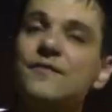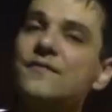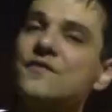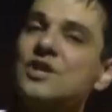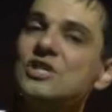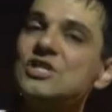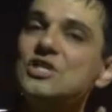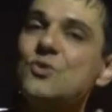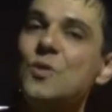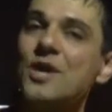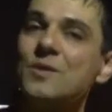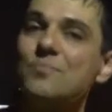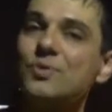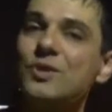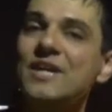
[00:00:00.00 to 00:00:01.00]
but first you
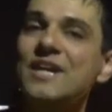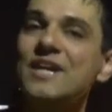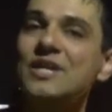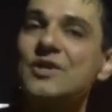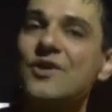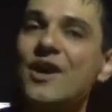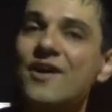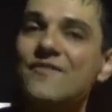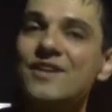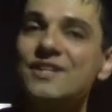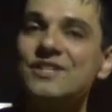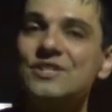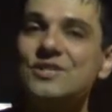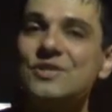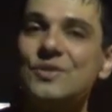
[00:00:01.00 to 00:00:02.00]
wanna preheat your
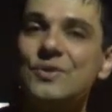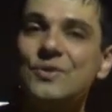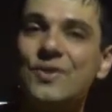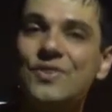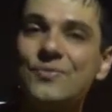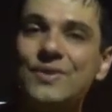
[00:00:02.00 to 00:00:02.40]
oven to